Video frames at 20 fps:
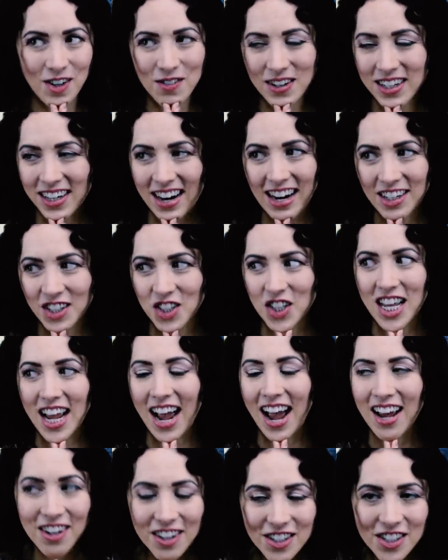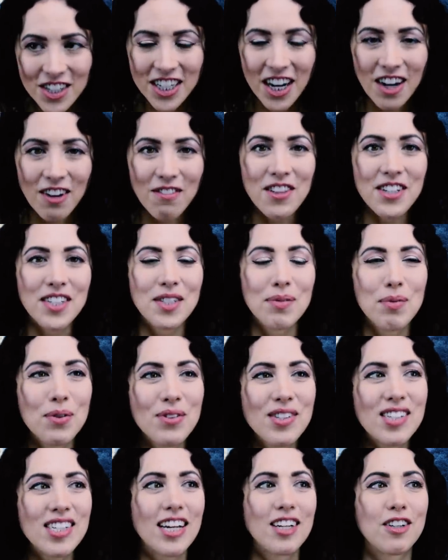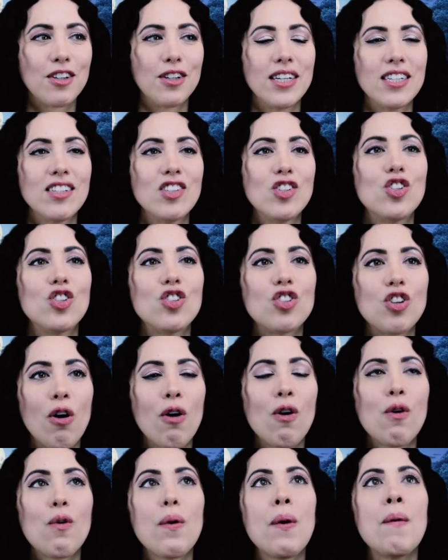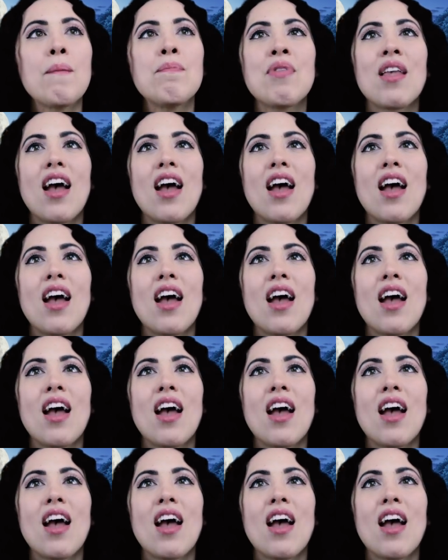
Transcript: Oh my gosh, the energy of this moon cycle is so